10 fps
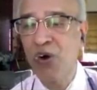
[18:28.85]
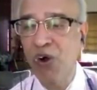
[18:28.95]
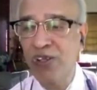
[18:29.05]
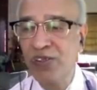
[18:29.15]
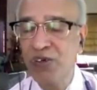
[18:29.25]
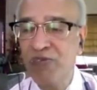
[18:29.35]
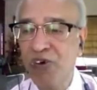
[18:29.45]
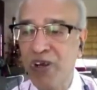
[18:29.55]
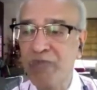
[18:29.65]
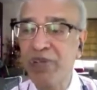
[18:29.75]
also
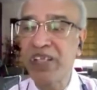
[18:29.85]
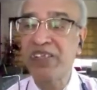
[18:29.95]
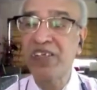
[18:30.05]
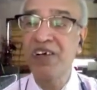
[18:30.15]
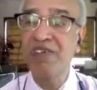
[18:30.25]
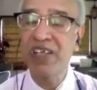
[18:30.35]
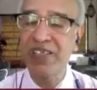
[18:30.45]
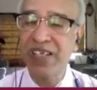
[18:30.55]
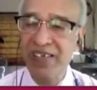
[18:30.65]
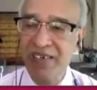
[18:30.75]
for preserved
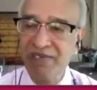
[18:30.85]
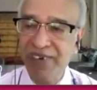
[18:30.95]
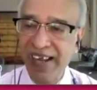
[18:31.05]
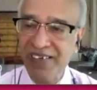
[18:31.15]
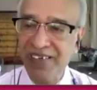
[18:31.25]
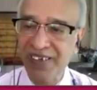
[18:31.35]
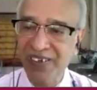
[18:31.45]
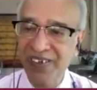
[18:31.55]
ejection fraction.